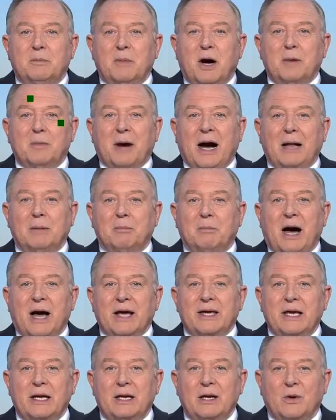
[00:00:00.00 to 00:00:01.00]
Mobile
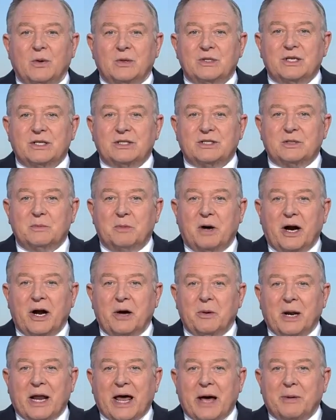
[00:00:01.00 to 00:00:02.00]
Myki launches
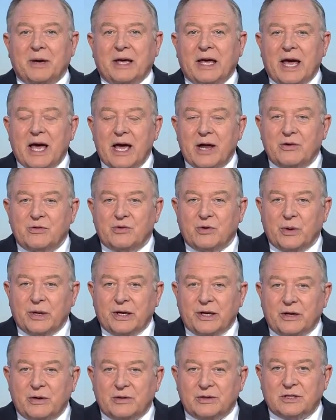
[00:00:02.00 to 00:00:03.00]
tomorrow, allowing
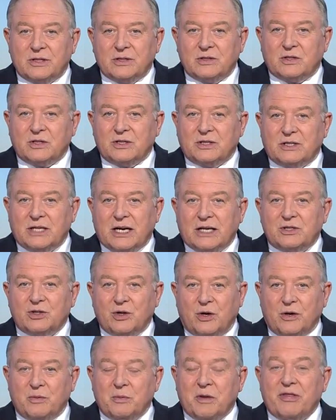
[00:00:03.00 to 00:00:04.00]
Android users to
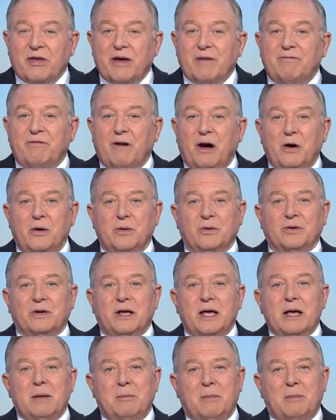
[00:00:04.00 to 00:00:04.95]
touch on with their phone.